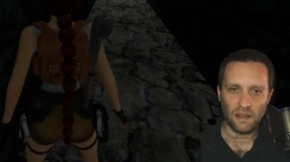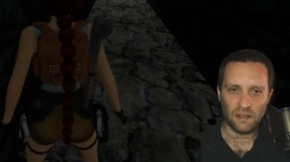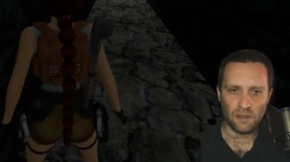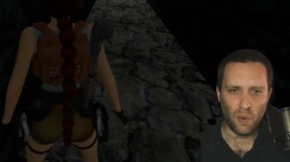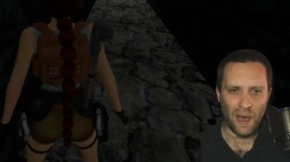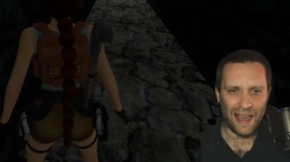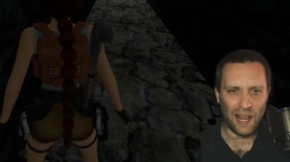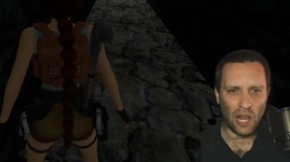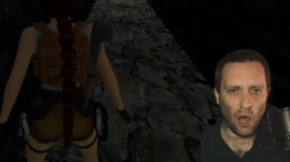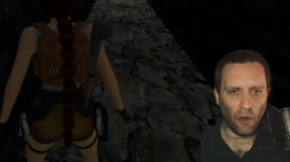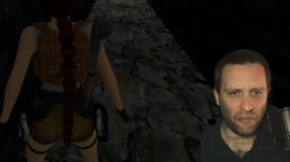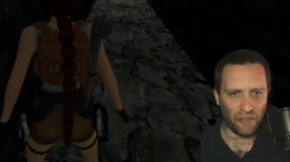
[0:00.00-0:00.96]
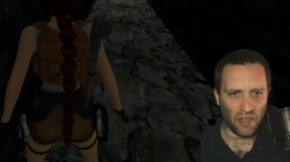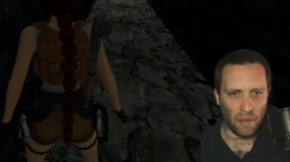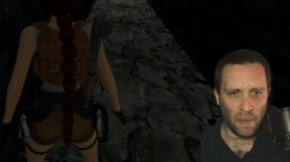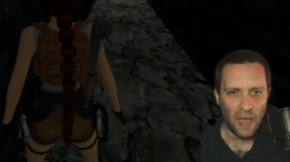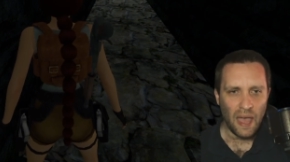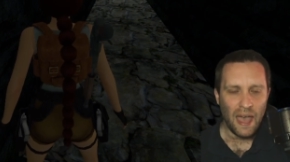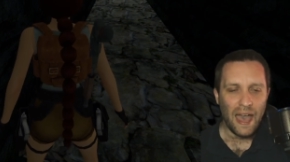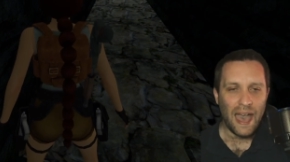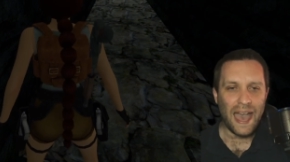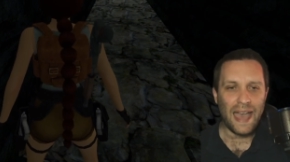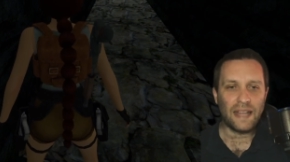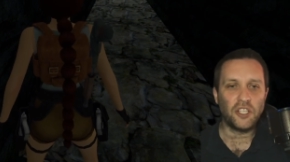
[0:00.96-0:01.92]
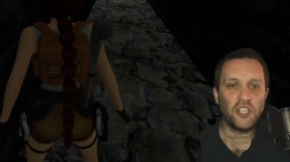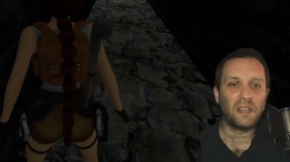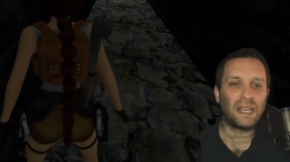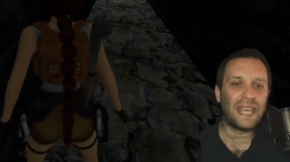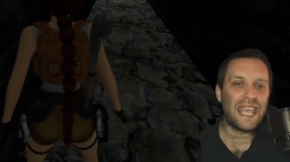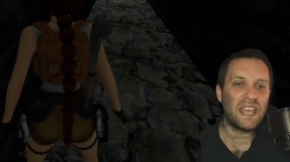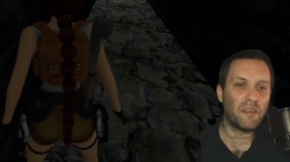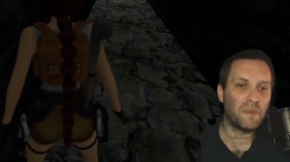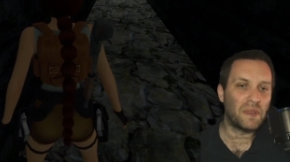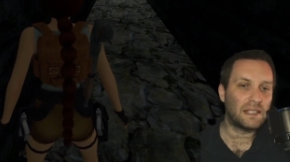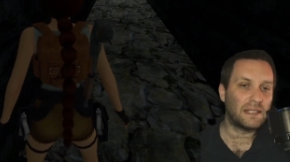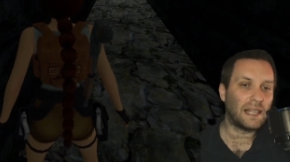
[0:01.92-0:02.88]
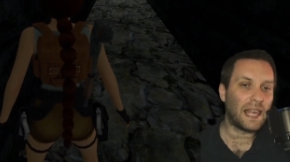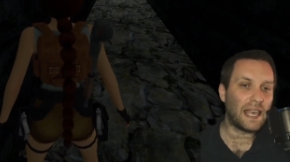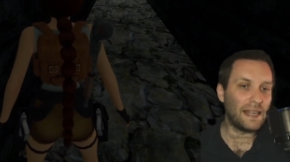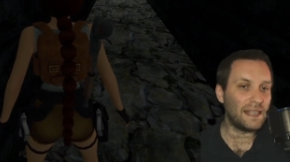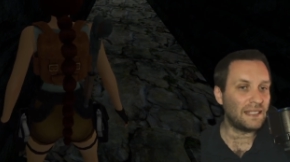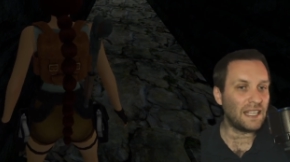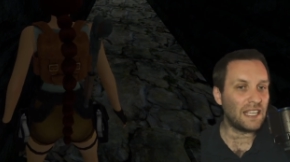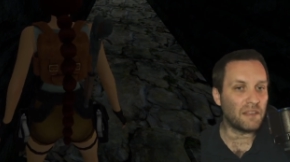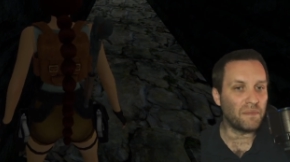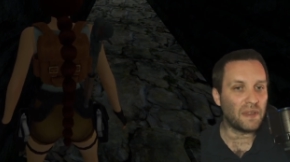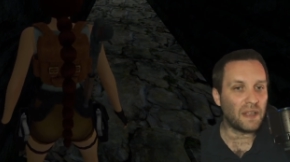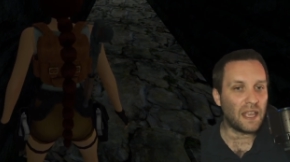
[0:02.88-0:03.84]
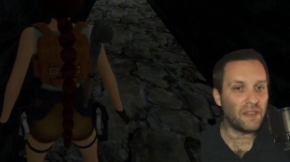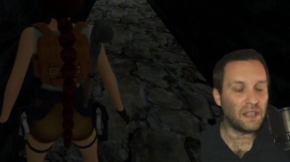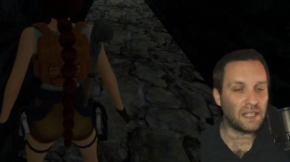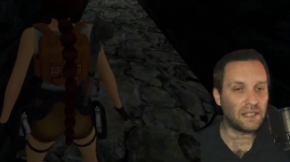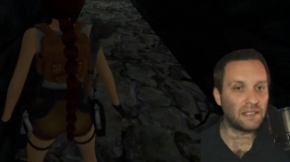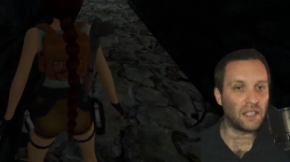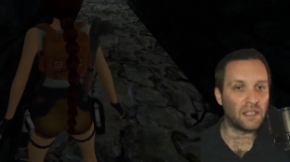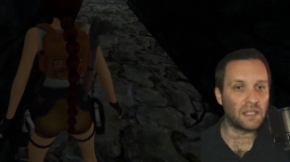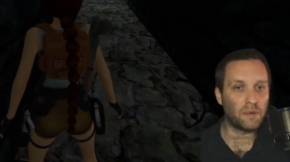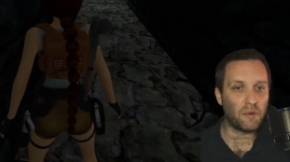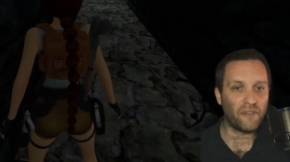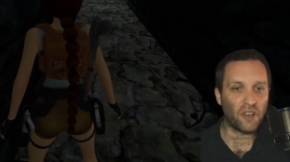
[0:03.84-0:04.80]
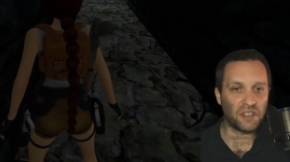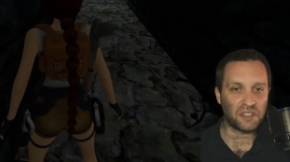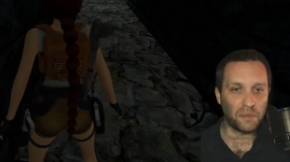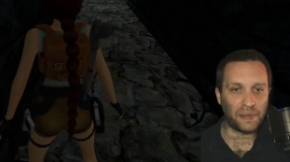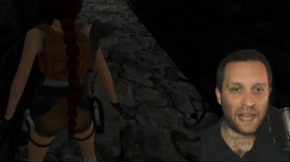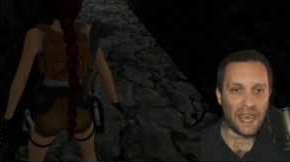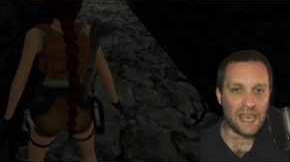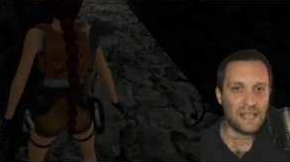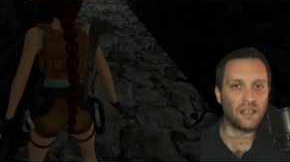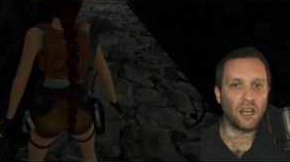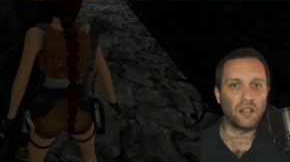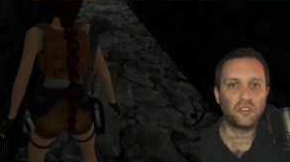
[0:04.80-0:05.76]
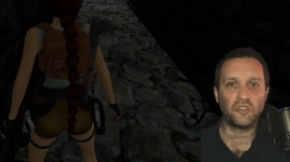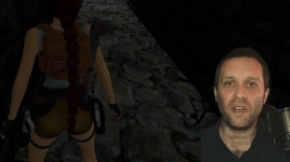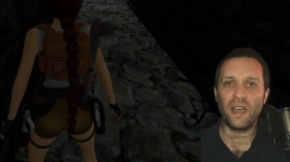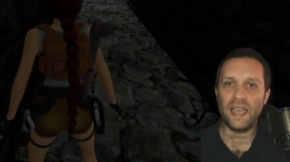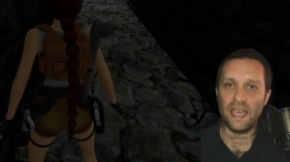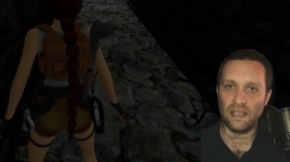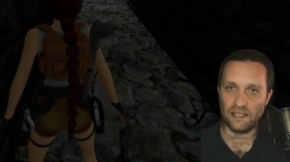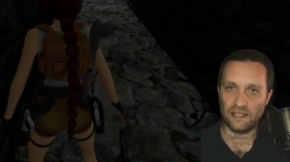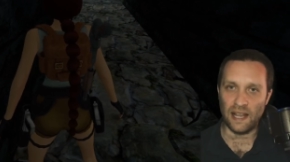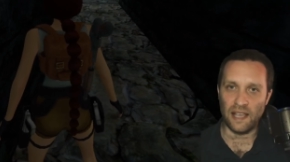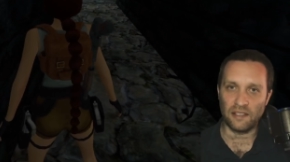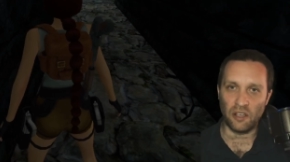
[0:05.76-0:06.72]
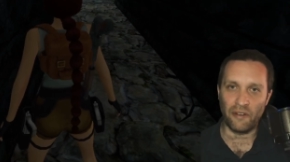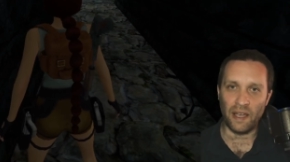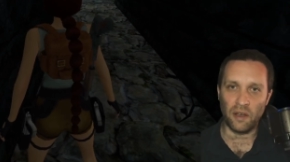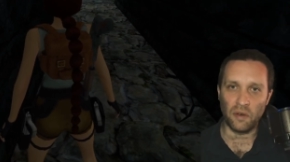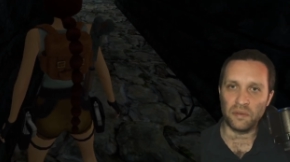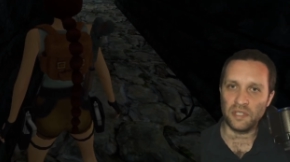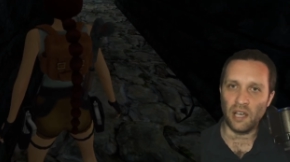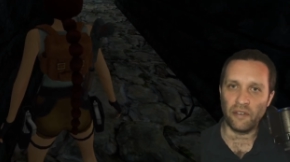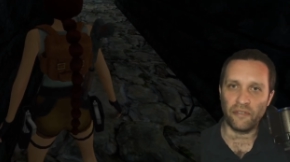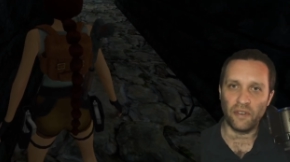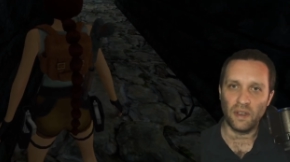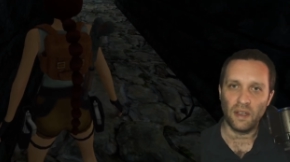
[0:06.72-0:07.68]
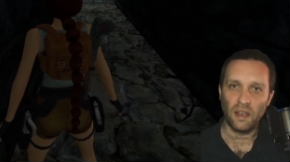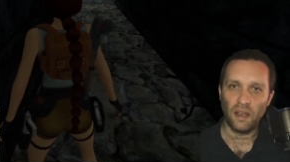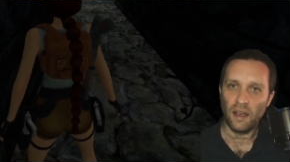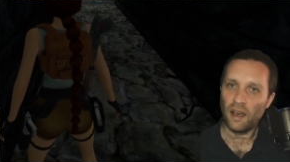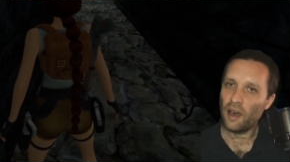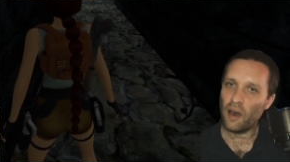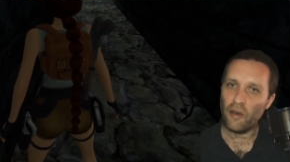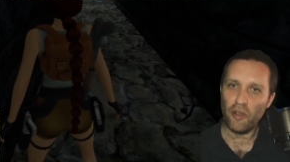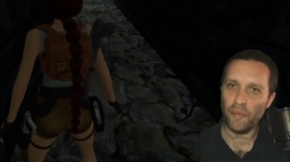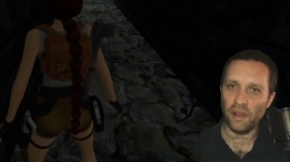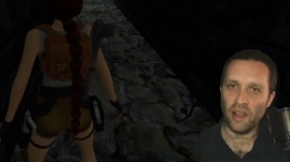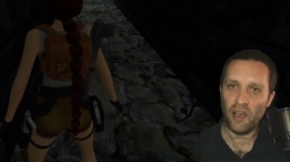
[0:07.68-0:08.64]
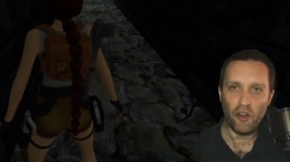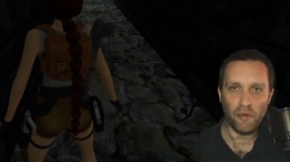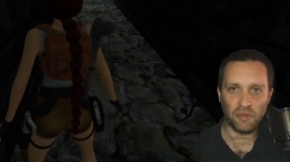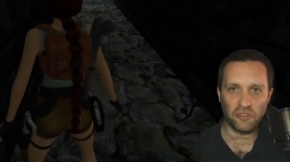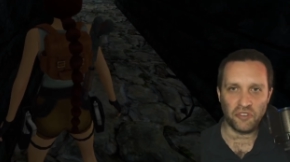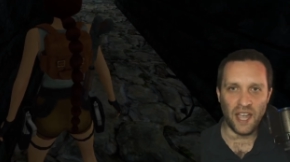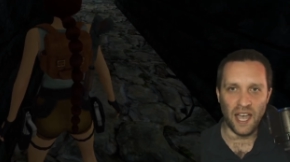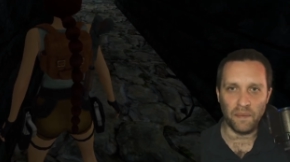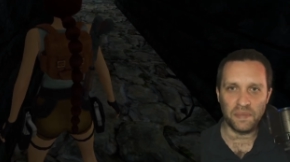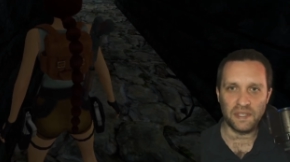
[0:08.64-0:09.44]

Quite a lot of them. And you can hear them and slightly see them in the distance, but we've got some blades that are trying to slice our ankles off. Horrible, horrible trap.